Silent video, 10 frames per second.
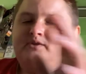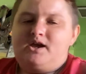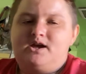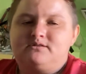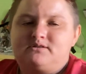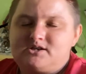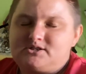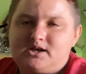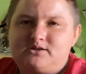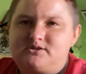and because
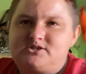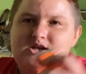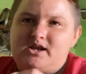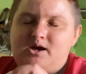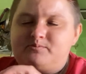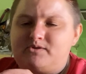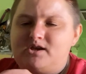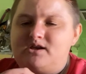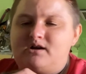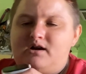like setting up the